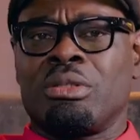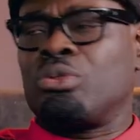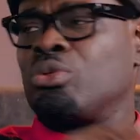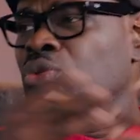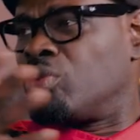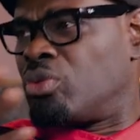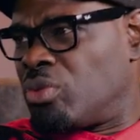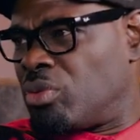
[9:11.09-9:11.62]

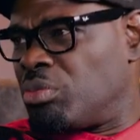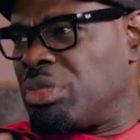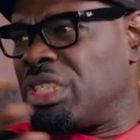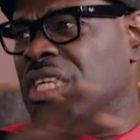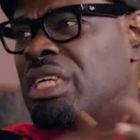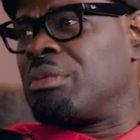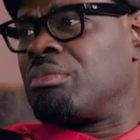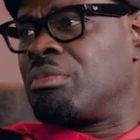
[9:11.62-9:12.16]
who
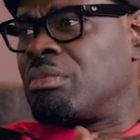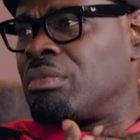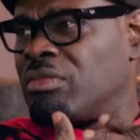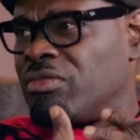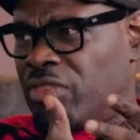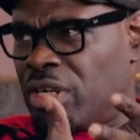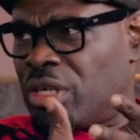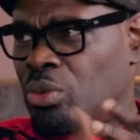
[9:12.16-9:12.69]
became
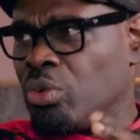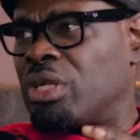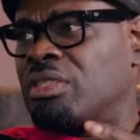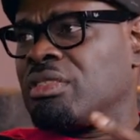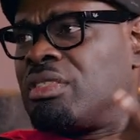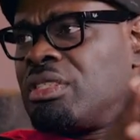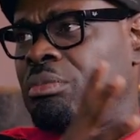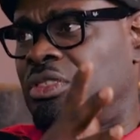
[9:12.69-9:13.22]
very
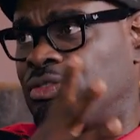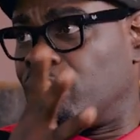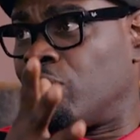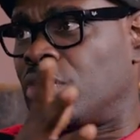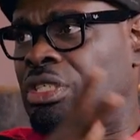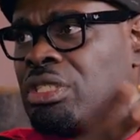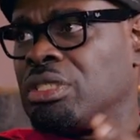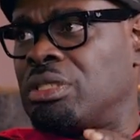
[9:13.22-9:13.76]
wealthy
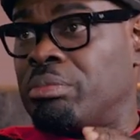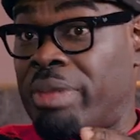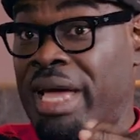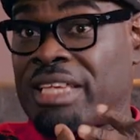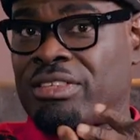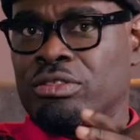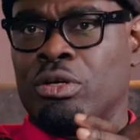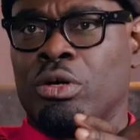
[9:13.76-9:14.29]
before he
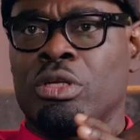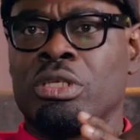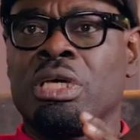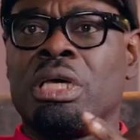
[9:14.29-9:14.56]
passed on,